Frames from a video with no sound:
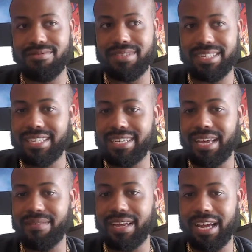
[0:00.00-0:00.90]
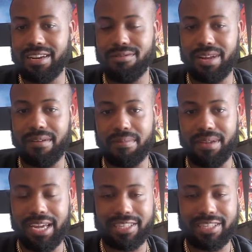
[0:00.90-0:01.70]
DC doesn't have any continuity to have a plan.